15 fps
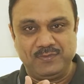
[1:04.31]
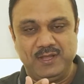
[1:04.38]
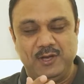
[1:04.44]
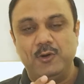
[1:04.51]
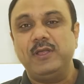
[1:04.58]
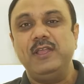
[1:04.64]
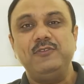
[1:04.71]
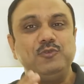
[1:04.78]

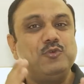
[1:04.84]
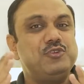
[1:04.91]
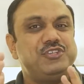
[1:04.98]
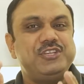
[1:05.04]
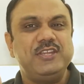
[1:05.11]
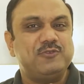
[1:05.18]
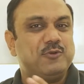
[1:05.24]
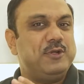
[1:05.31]
Okay, so
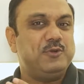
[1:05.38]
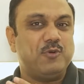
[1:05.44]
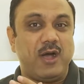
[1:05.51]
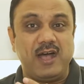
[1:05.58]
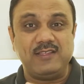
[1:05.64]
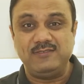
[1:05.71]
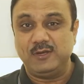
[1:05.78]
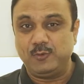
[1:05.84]
she's going to
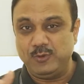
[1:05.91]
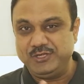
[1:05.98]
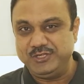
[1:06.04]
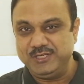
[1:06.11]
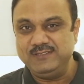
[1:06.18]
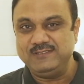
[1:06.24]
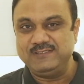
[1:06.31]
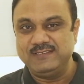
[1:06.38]
ask the
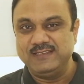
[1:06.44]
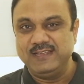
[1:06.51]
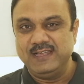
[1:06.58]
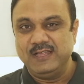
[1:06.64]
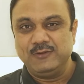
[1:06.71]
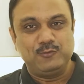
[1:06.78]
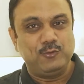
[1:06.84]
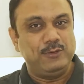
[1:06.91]
questions.
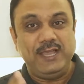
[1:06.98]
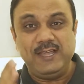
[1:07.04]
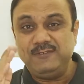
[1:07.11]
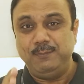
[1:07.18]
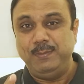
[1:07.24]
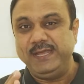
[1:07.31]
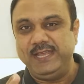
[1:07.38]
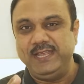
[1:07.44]
So let's
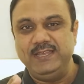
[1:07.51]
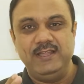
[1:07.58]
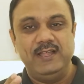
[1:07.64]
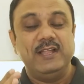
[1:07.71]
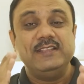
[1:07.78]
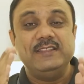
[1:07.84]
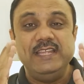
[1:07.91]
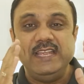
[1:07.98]
begin
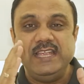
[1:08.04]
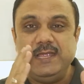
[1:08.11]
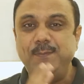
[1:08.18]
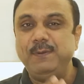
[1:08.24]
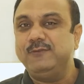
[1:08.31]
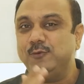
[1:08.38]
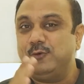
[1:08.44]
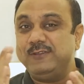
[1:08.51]
the
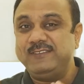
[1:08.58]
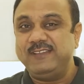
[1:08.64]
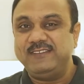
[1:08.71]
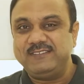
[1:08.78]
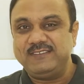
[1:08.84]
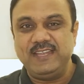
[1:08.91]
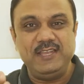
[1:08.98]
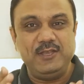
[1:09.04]
episode
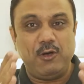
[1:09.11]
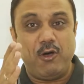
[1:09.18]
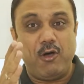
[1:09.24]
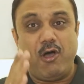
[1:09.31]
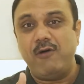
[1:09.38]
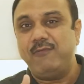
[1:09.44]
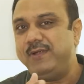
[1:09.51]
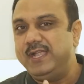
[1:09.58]
16
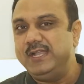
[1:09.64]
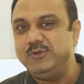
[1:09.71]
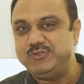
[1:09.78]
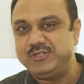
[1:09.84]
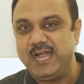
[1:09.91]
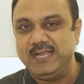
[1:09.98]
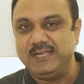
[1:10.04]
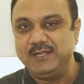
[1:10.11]
of
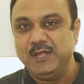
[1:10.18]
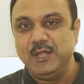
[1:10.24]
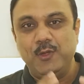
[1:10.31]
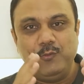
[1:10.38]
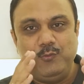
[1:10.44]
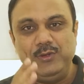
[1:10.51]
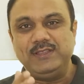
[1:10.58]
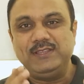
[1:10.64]
Educhat
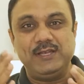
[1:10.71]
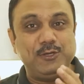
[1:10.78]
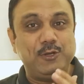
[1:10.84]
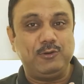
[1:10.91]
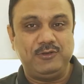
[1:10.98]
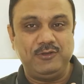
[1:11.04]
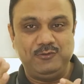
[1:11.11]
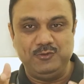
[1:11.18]
with
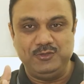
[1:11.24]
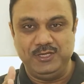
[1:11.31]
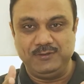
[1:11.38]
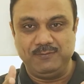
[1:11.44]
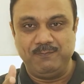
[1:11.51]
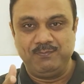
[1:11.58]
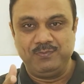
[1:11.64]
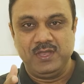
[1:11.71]
Dr. Sujit.
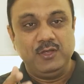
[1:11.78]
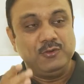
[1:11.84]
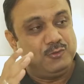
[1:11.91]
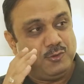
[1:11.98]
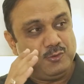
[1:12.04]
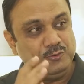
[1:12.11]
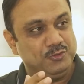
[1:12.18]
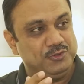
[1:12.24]

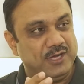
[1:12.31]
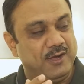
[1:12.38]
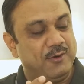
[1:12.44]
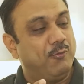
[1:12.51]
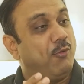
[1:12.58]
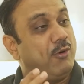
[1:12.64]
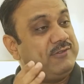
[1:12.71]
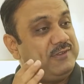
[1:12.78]
So Rutuja,
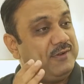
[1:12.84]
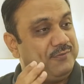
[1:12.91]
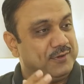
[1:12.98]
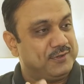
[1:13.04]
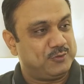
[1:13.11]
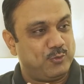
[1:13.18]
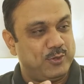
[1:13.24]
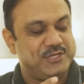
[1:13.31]
what's the
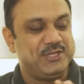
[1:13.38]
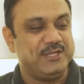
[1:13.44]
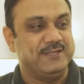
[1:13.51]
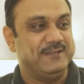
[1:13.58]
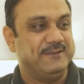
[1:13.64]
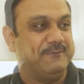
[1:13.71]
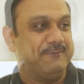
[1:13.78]
first question?